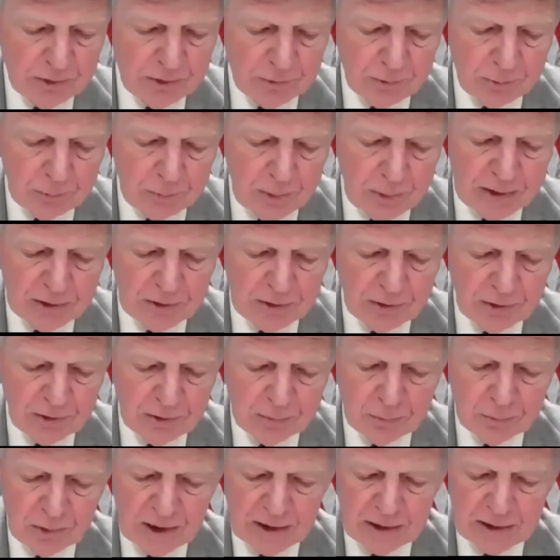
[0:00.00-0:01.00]
the remainder
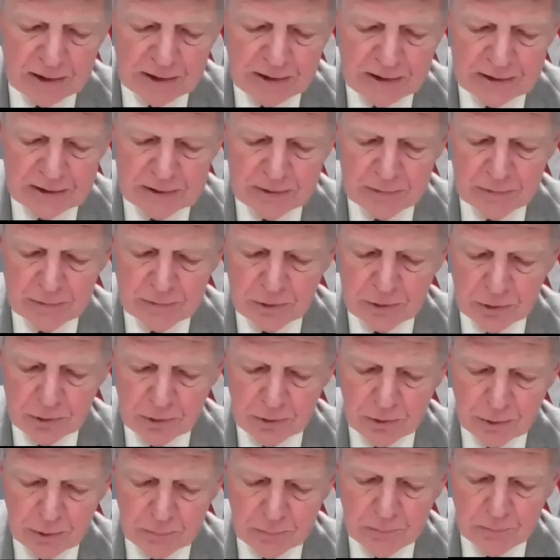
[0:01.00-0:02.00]
of Bradley's
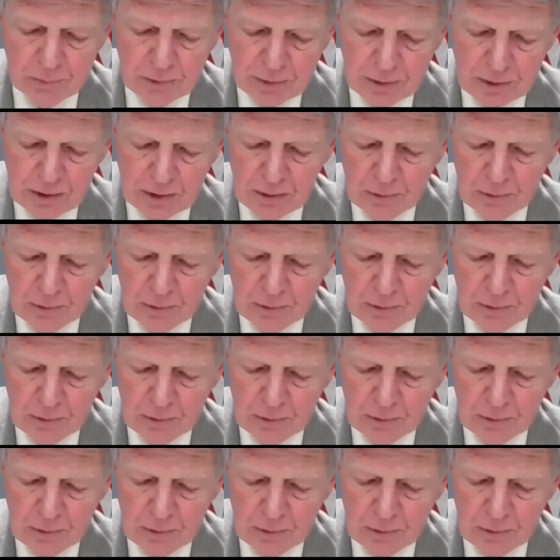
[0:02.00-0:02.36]
term,